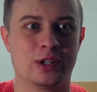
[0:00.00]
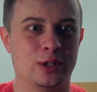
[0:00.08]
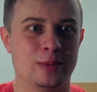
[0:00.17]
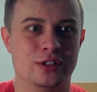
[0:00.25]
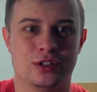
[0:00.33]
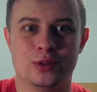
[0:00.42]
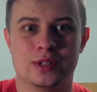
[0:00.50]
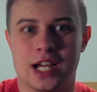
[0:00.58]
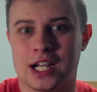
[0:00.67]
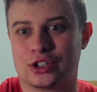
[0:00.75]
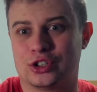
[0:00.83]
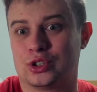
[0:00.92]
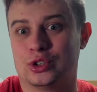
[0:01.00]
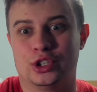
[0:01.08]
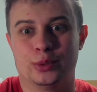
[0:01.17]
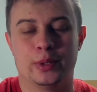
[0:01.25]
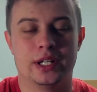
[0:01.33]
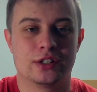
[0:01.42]
Could it be Sutex? Could she
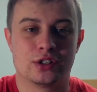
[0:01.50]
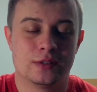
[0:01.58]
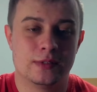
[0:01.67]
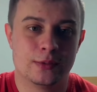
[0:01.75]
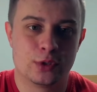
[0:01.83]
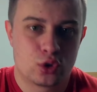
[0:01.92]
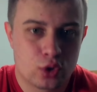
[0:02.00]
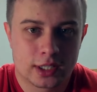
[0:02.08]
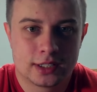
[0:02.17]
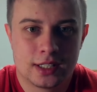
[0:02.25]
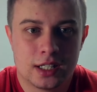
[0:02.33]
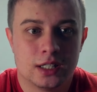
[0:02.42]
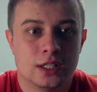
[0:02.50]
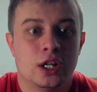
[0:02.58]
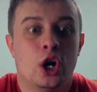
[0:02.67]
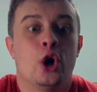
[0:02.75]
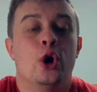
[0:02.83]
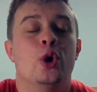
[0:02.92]
be a servant of the Trickster?
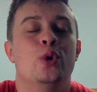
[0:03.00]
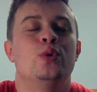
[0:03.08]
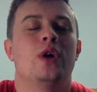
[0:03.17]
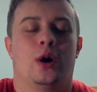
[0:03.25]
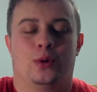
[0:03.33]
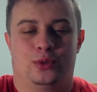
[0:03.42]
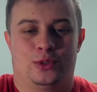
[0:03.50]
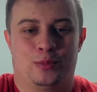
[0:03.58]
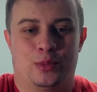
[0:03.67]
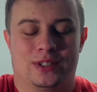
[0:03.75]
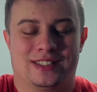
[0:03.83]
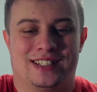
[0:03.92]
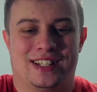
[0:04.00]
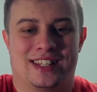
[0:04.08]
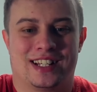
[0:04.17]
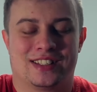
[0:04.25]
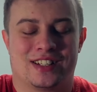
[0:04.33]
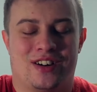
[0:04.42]
Who knows? But
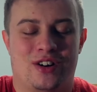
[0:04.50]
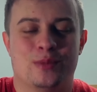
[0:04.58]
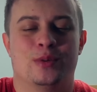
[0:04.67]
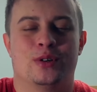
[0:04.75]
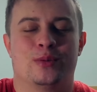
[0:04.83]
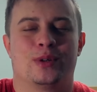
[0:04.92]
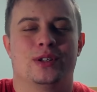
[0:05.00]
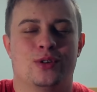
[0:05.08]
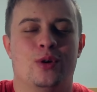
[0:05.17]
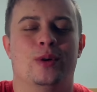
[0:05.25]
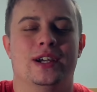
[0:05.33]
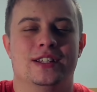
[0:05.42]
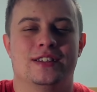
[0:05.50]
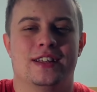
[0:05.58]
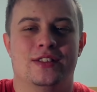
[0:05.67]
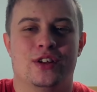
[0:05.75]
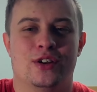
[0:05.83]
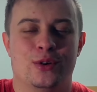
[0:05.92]
things are hyping up as always
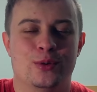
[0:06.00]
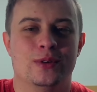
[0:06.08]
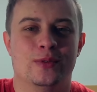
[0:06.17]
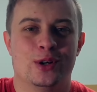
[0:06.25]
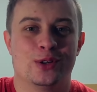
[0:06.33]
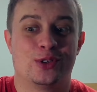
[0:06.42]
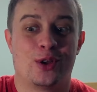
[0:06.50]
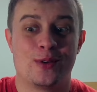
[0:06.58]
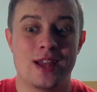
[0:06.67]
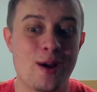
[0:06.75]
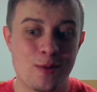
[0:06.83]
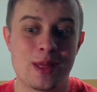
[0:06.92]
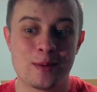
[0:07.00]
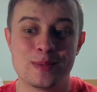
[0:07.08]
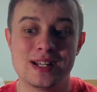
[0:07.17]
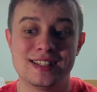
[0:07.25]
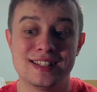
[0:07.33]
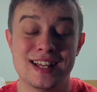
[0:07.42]
in the Whoniverse. So yeah, with that
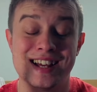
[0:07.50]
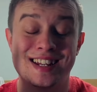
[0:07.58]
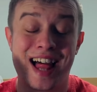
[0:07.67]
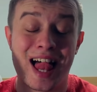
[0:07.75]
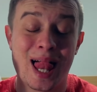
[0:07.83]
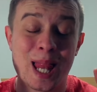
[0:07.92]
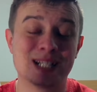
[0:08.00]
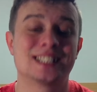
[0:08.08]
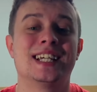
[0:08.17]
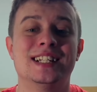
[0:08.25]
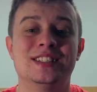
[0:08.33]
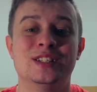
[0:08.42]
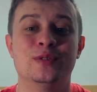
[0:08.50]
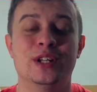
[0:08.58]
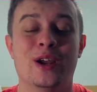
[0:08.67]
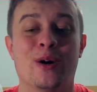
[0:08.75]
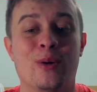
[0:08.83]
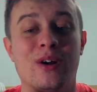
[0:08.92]
being said, let's get into the
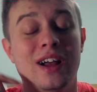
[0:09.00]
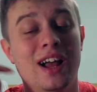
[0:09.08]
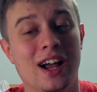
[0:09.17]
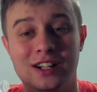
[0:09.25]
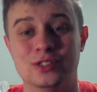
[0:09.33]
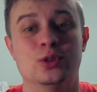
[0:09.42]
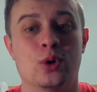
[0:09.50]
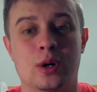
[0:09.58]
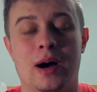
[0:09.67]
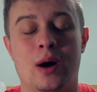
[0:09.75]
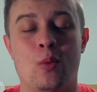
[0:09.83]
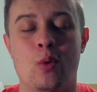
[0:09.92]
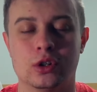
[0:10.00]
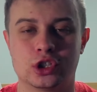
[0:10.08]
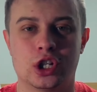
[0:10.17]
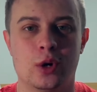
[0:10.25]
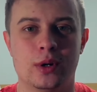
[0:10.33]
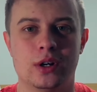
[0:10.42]
video and talk about what's
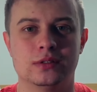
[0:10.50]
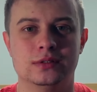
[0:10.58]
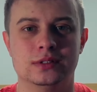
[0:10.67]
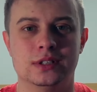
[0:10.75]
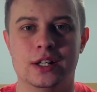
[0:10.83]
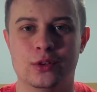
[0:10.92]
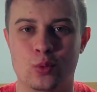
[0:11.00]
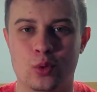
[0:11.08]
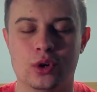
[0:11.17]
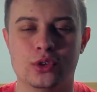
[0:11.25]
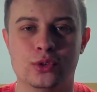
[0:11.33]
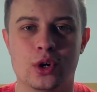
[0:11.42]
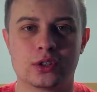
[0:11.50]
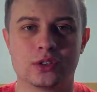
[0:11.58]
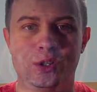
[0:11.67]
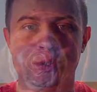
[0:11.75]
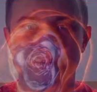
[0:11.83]
going on in the world of Doctor Who.